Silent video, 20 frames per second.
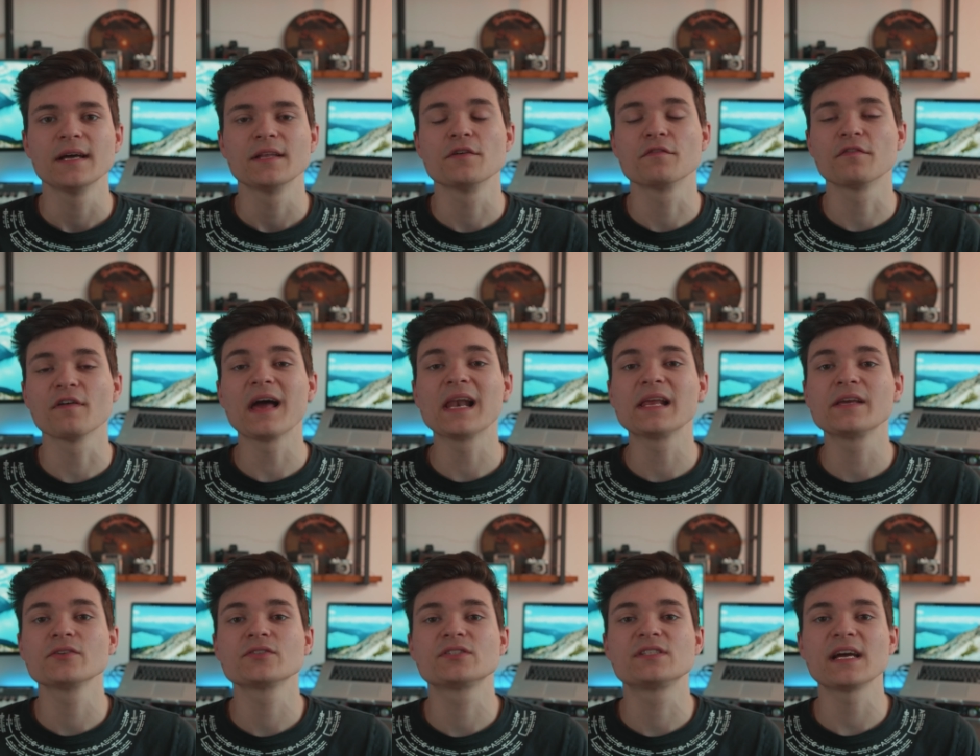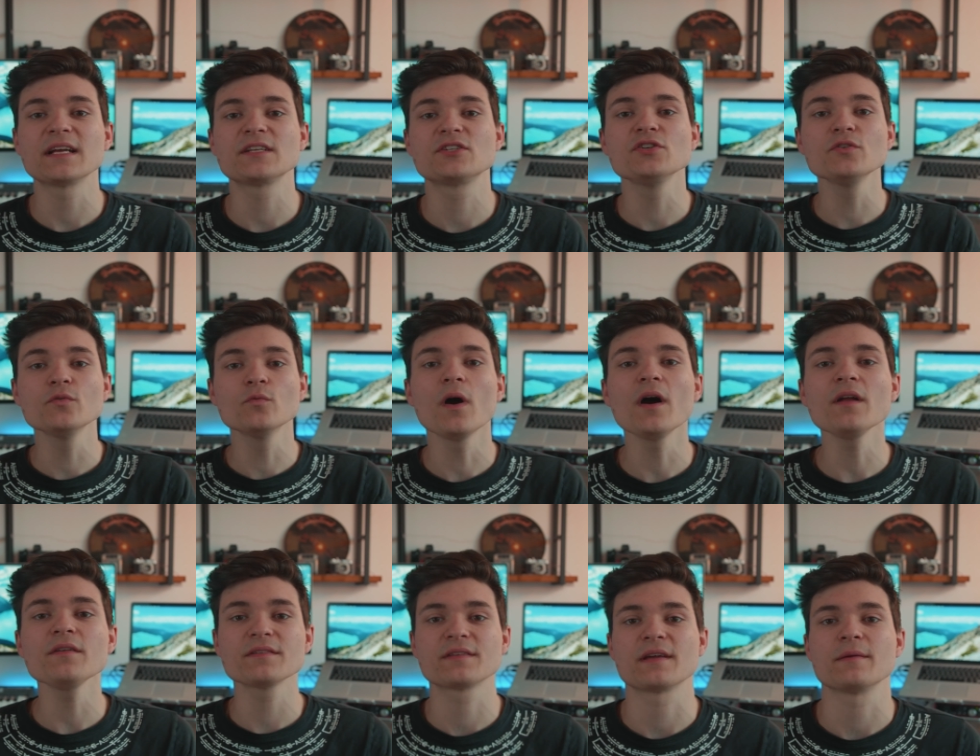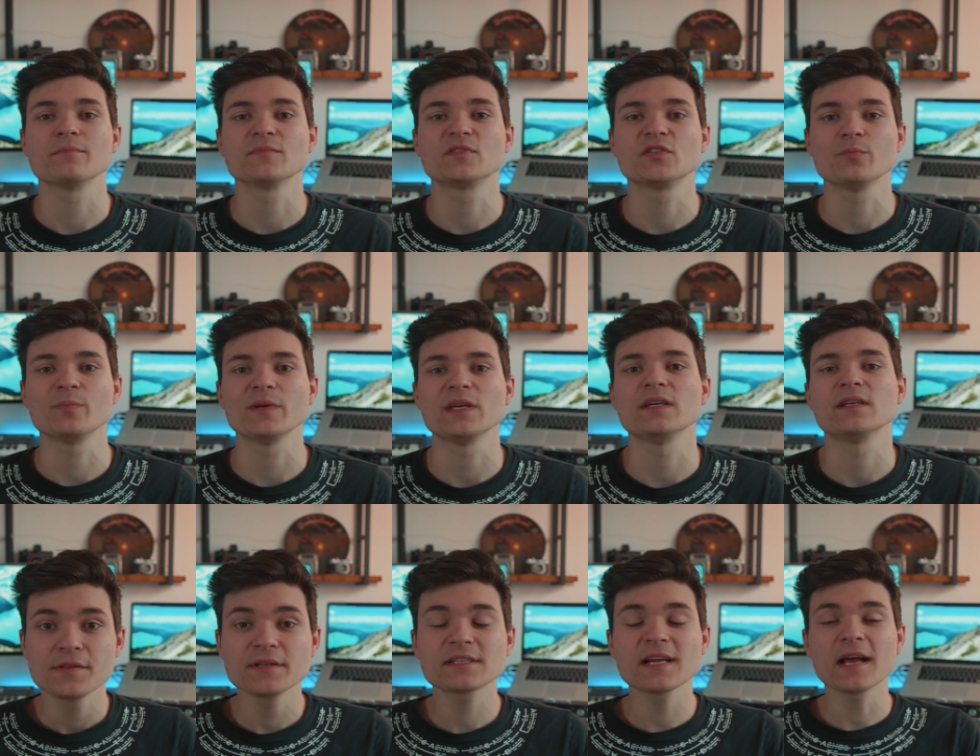the values that you want them to
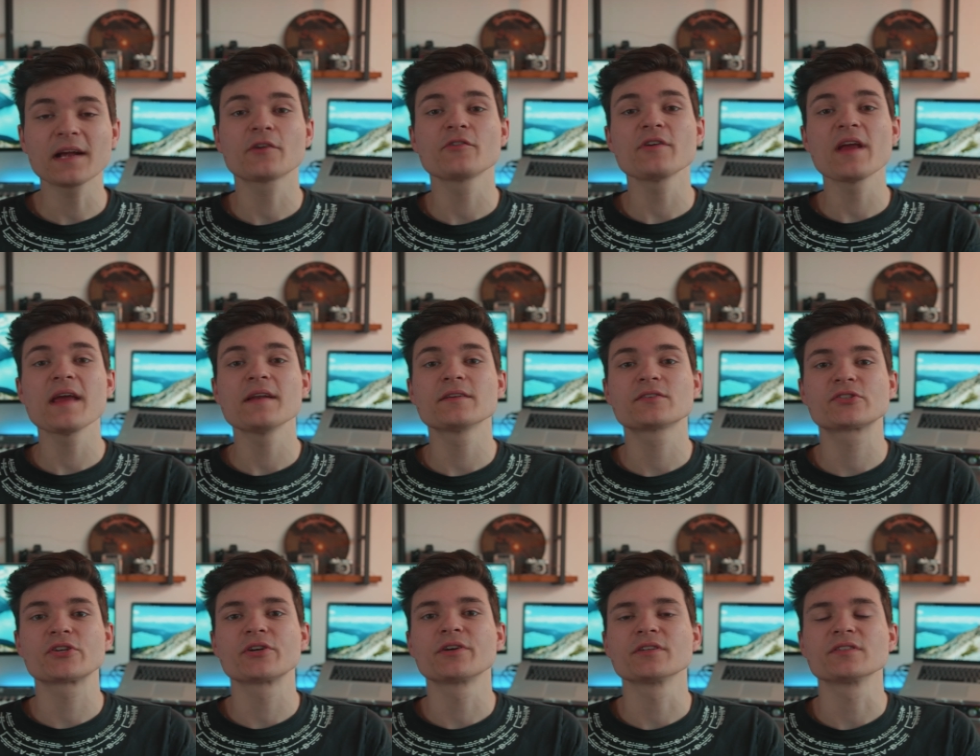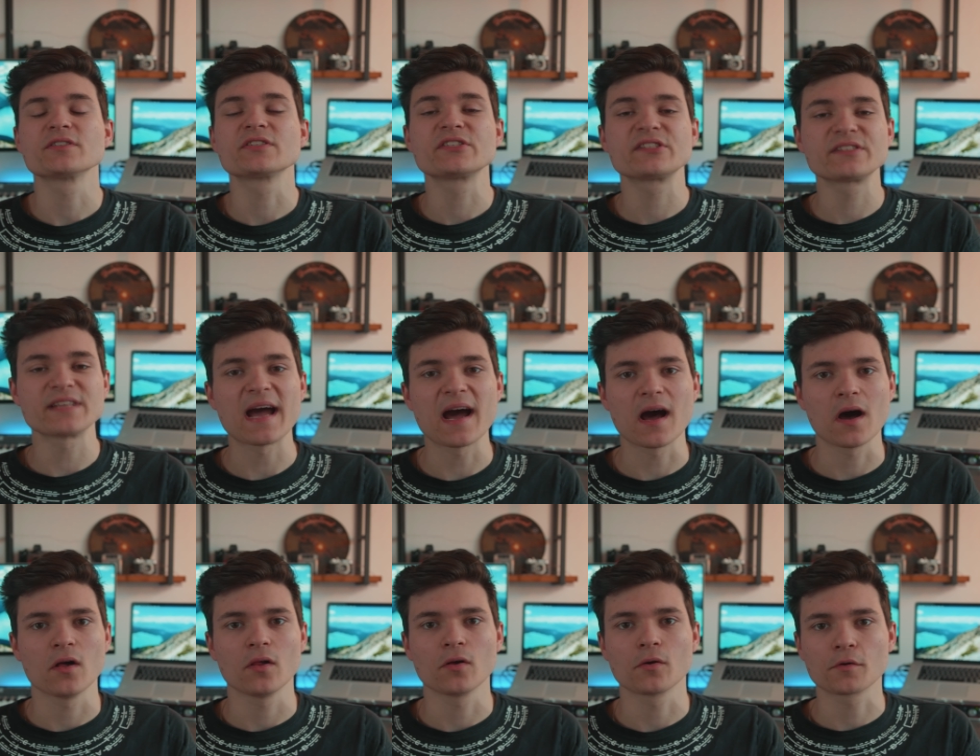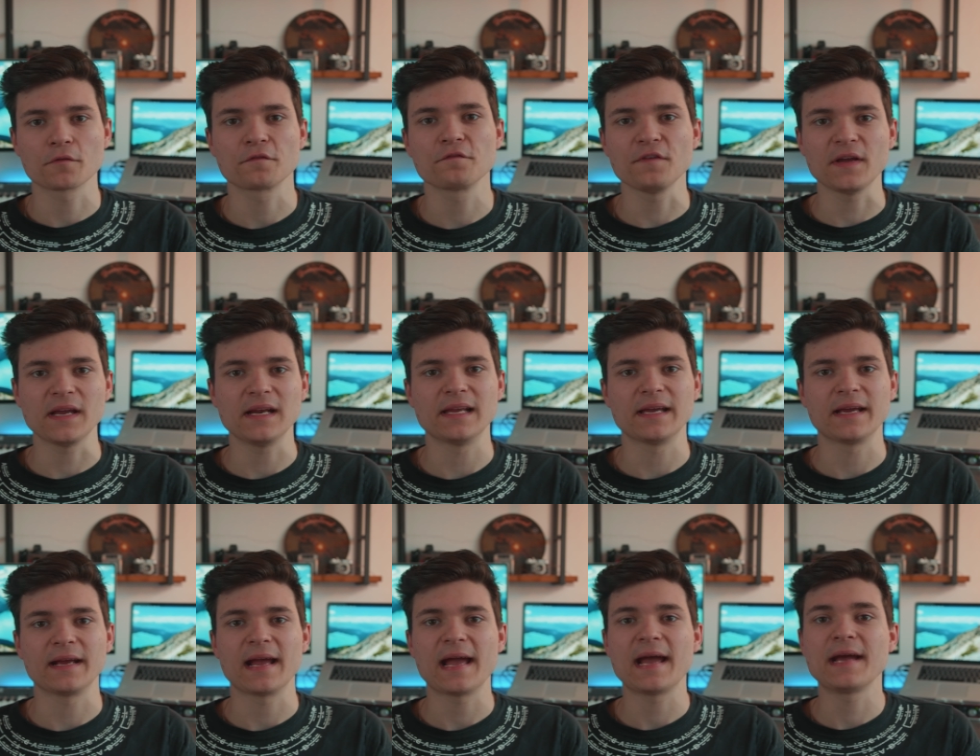be. This can create a certain style or
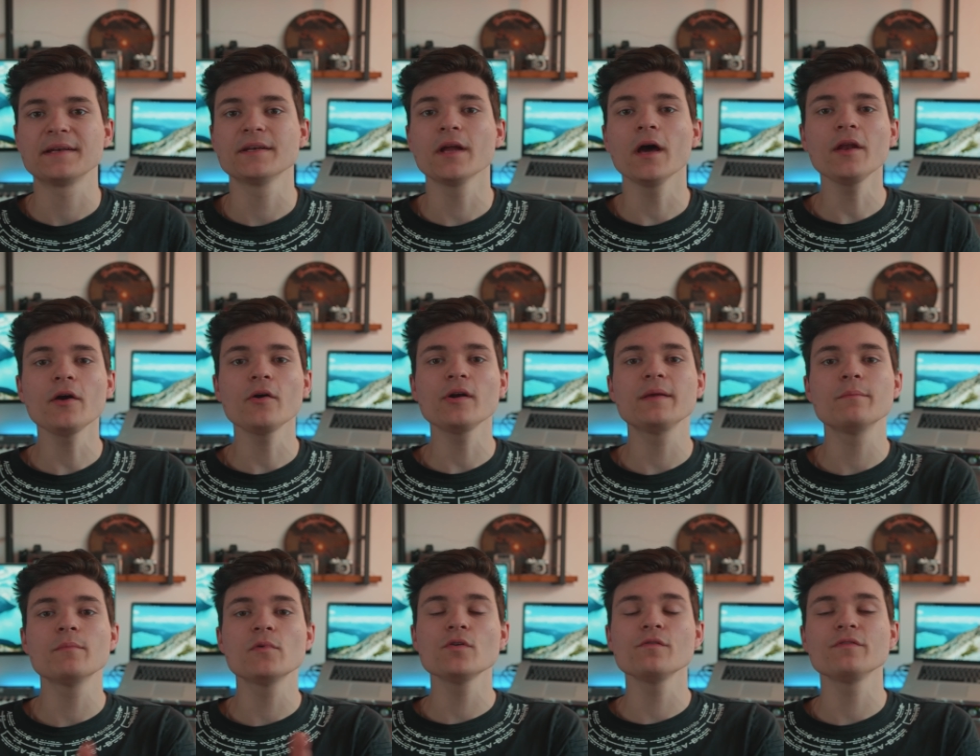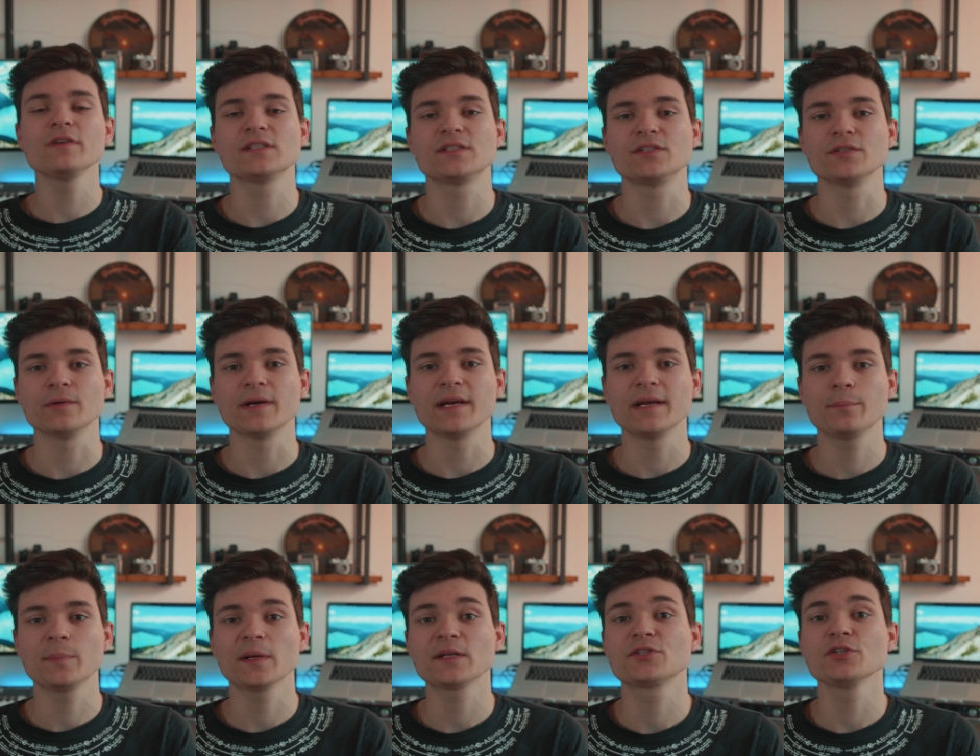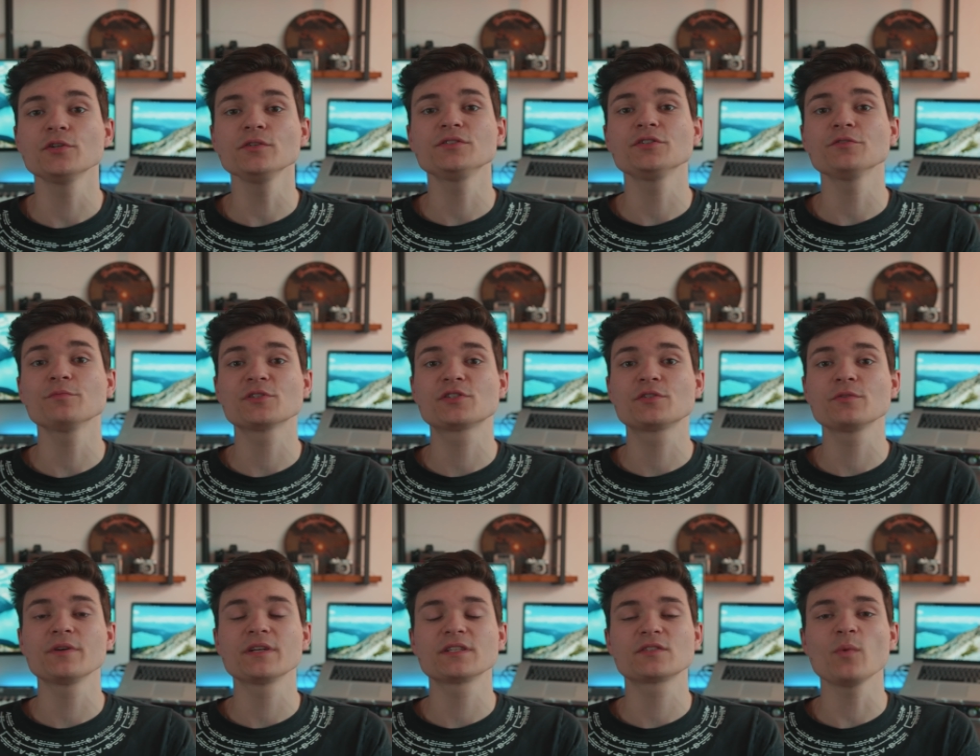feeling, and not only movies do it, but YouTubers
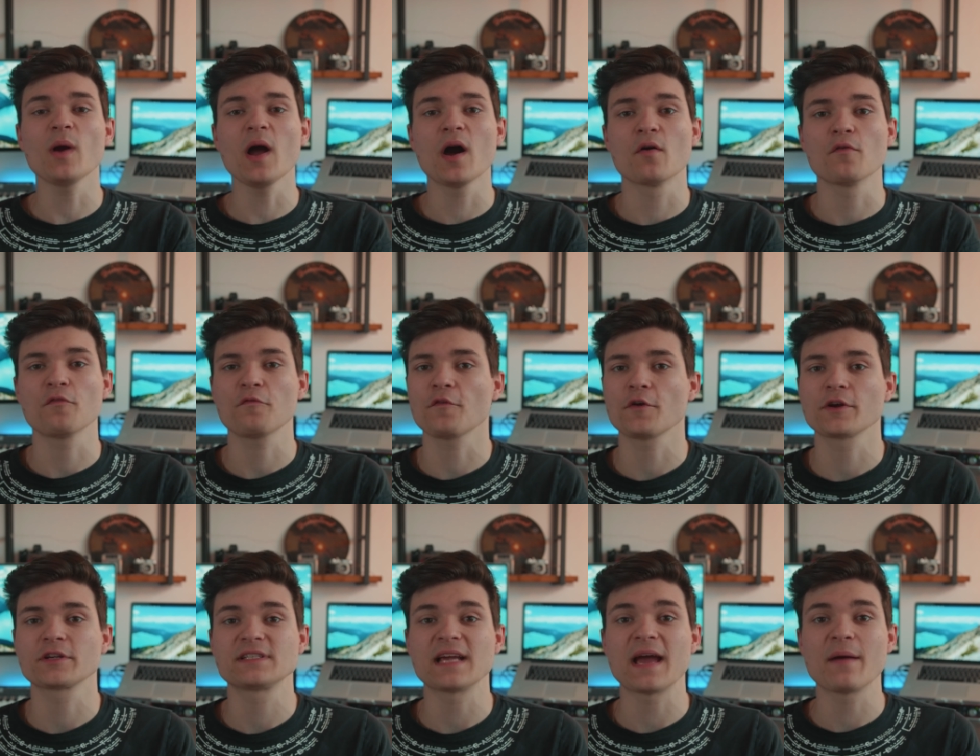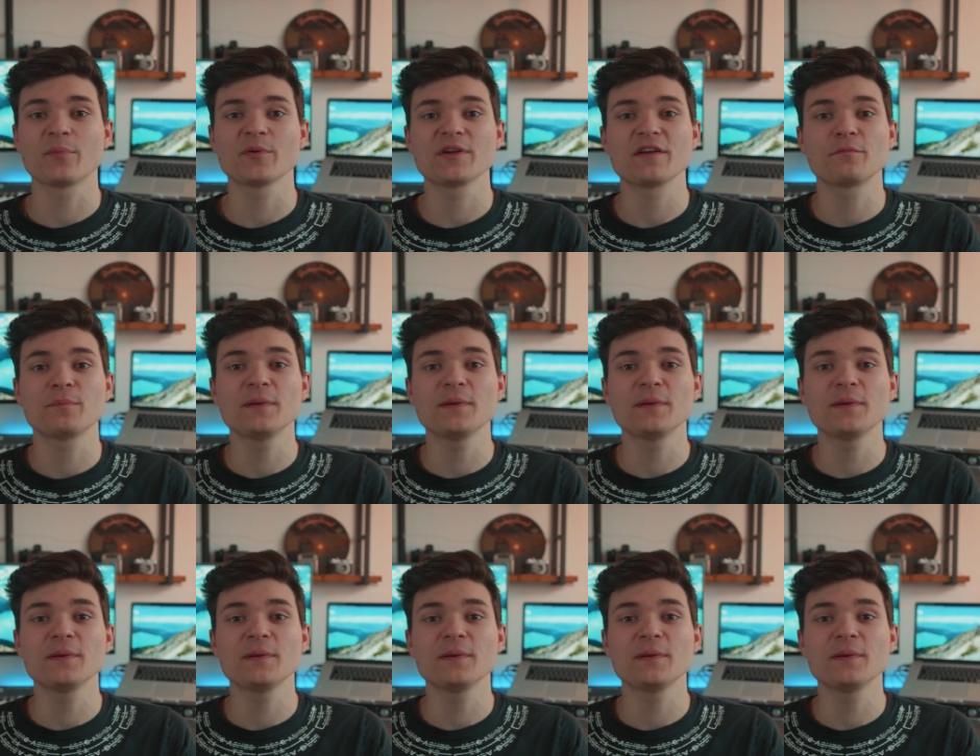do it as well. For example, you